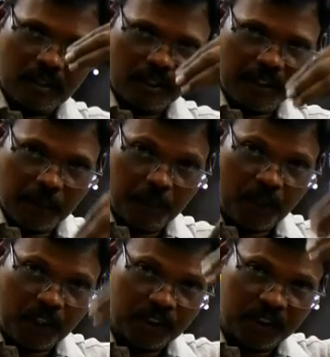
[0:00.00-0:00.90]

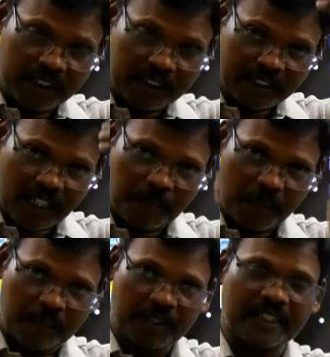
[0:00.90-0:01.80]
imposed this type
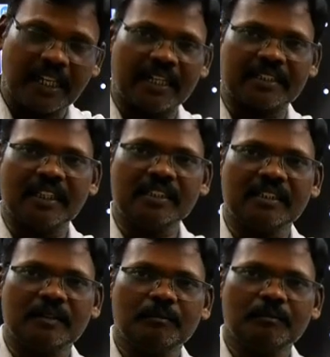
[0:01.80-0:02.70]
of the taxes,